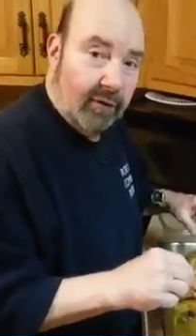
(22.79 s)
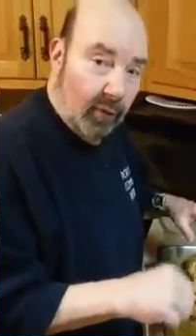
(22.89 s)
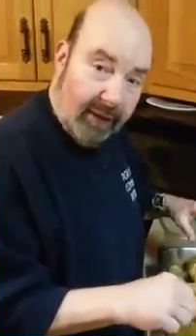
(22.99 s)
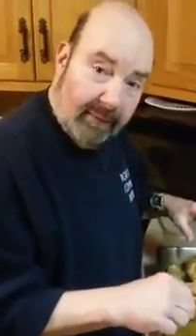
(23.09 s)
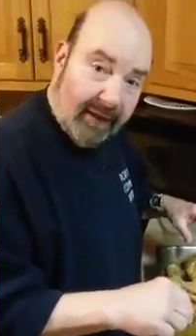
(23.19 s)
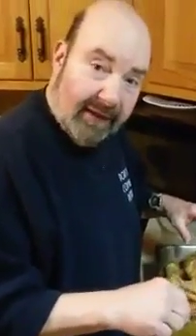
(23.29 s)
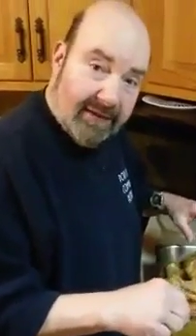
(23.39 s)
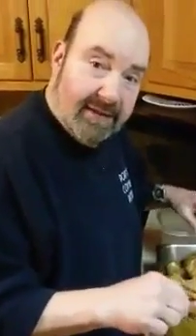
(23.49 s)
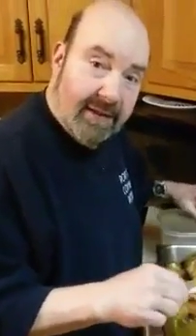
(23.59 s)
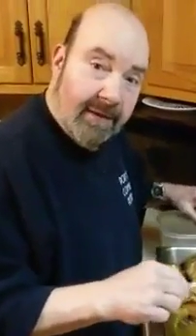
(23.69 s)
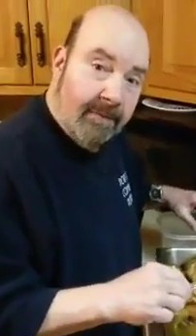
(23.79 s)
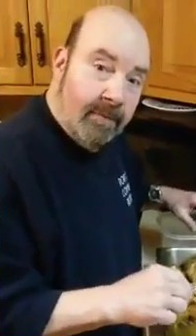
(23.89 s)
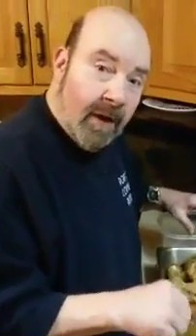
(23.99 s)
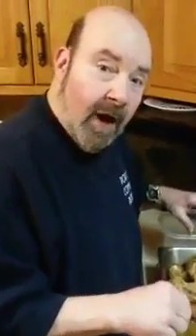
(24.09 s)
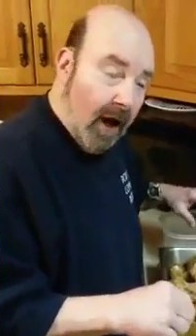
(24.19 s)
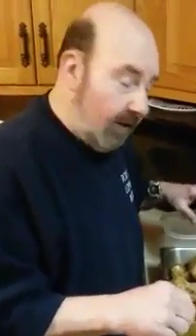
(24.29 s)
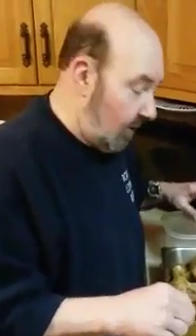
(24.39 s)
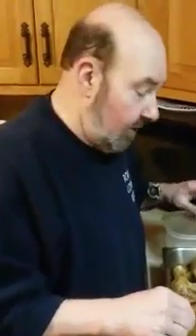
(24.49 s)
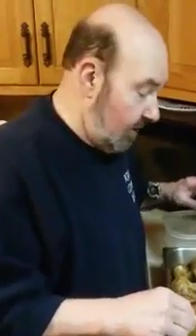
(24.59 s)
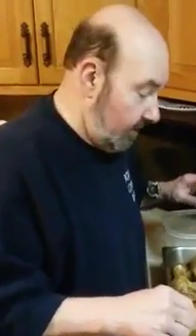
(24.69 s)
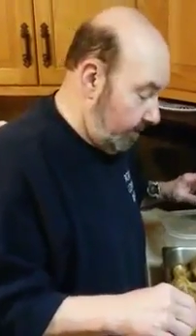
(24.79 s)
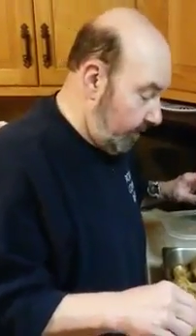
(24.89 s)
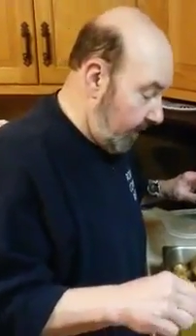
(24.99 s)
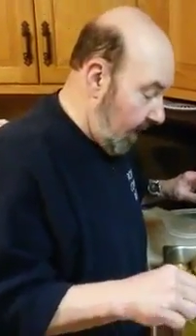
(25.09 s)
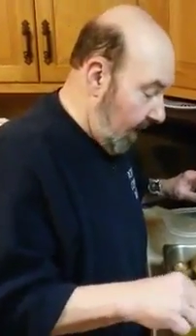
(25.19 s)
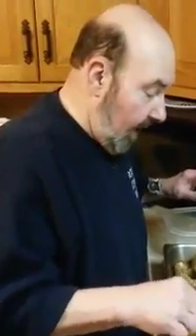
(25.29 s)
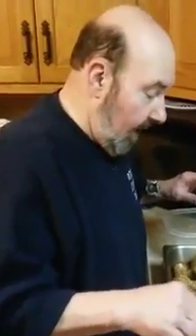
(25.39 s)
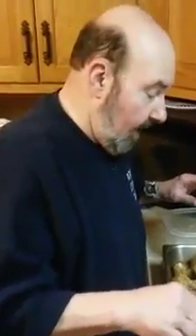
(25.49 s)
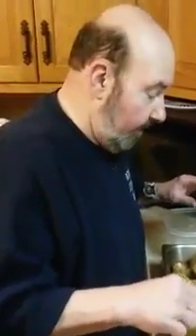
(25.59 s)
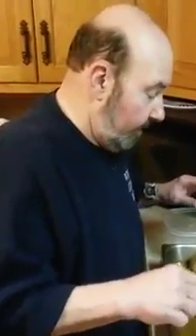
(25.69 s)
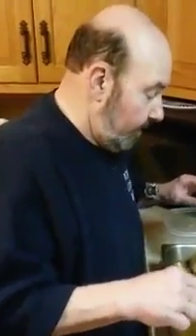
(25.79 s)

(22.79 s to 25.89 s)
green beans, onions. But I'm